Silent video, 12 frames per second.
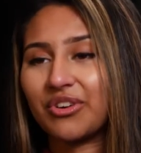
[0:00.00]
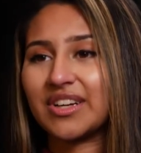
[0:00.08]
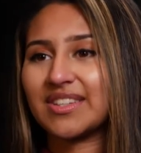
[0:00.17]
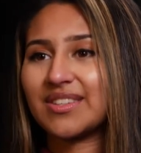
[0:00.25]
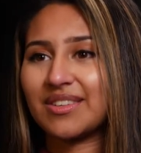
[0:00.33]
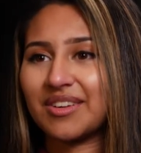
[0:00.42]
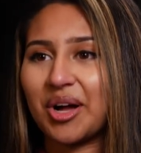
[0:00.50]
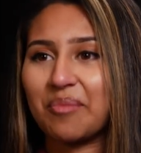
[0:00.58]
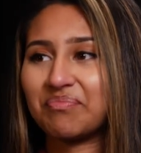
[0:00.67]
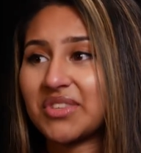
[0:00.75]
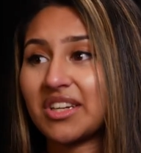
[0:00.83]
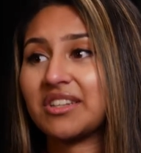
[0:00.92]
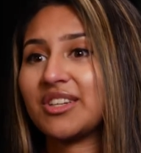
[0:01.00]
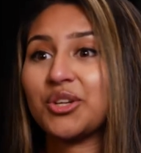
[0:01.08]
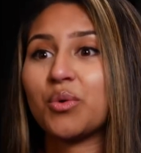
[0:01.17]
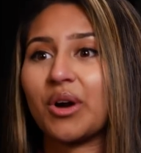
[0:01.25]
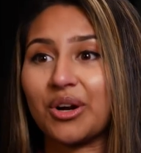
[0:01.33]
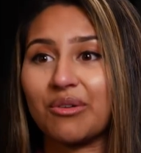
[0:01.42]
for us um, to continue
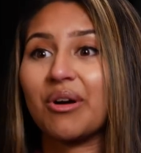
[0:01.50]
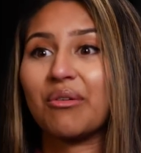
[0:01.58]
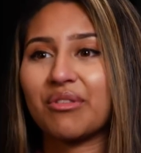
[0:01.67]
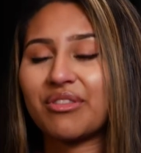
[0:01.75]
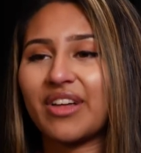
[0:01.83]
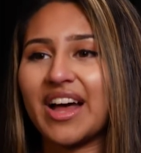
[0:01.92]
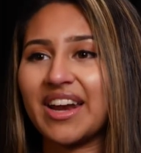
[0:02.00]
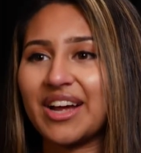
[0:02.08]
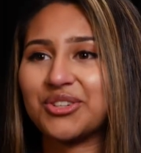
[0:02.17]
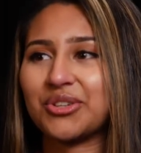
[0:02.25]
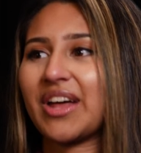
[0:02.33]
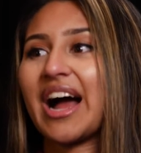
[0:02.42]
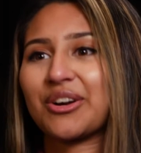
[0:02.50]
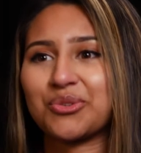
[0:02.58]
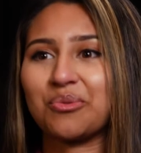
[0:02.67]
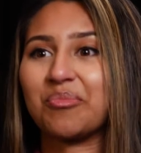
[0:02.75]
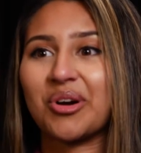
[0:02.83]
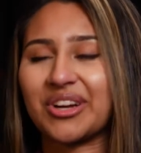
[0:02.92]
our growth and enter the
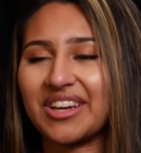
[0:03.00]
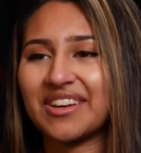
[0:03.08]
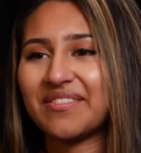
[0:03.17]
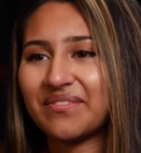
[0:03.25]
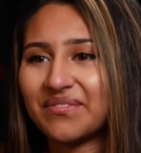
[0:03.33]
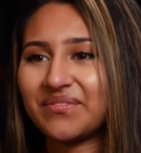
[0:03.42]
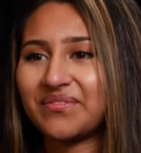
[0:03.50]
actual market.